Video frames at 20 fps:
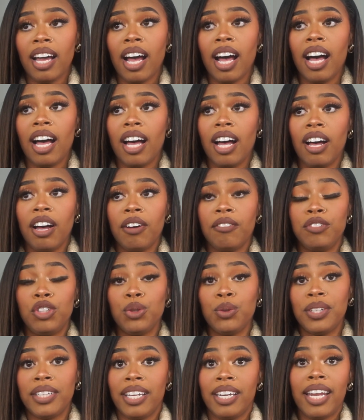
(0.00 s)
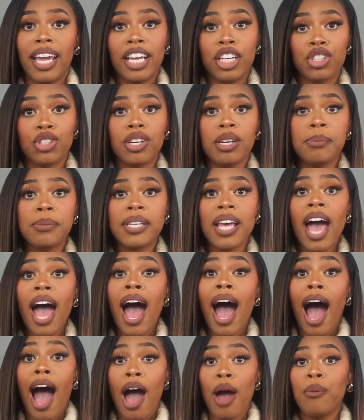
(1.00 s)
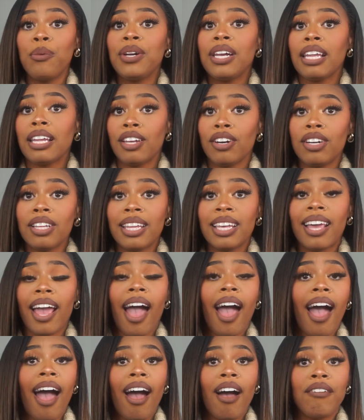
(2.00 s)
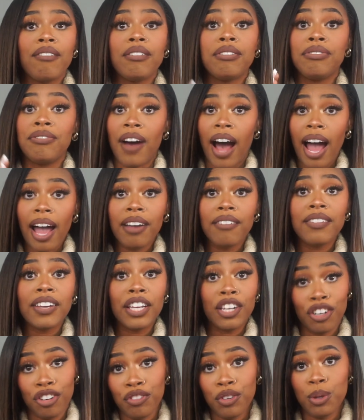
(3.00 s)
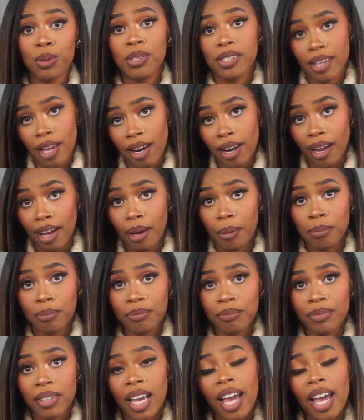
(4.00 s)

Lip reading: of doing the day trips, I would literally have 5 interviews set up,